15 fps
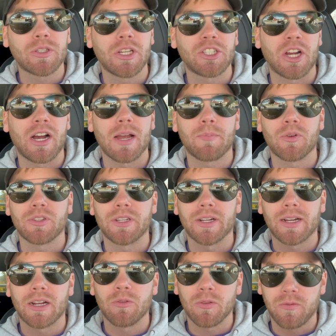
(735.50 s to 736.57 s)
such a high percent, I
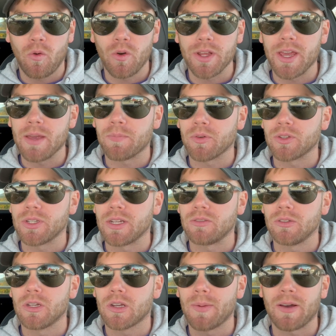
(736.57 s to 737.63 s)
got here with 48%, so it
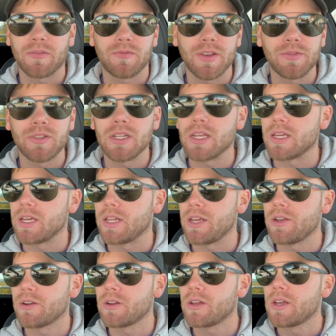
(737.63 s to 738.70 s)
took about 50 to get
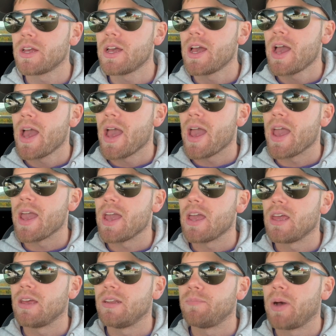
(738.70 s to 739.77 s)
here.
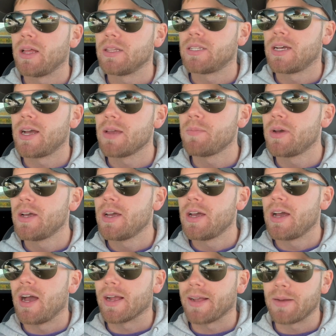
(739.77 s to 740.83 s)
And by the time
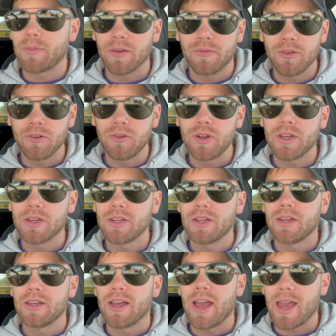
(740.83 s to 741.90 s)
I got my food,
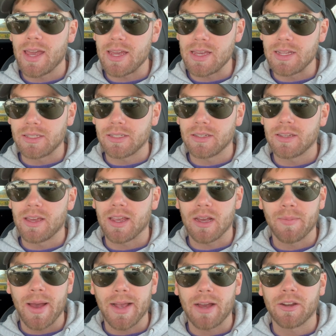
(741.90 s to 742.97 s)
ate, and got
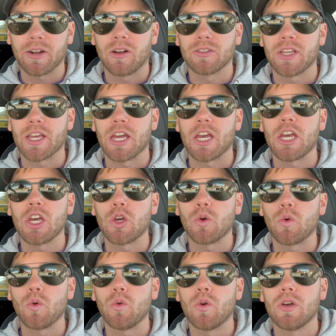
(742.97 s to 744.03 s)
back out here, I was like,
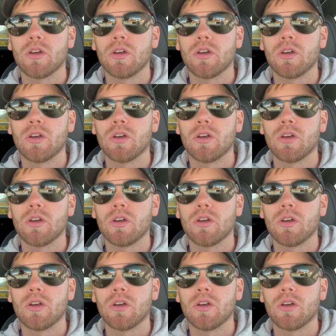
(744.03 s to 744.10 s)
uh-oh.